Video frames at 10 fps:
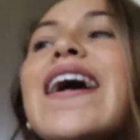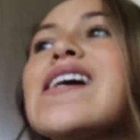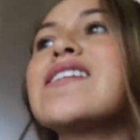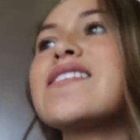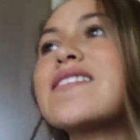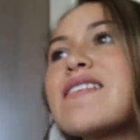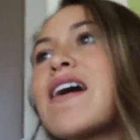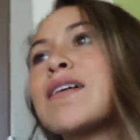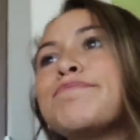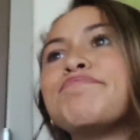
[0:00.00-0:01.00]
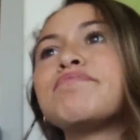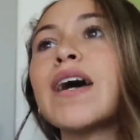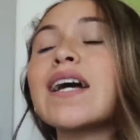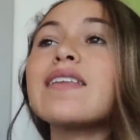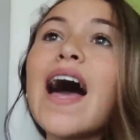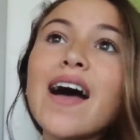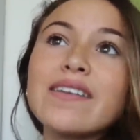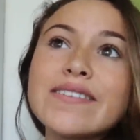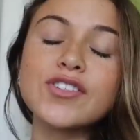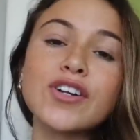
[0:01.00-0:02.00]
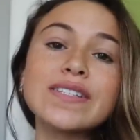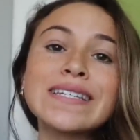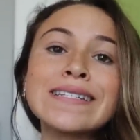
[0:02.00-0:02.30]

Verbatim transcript: and my class starts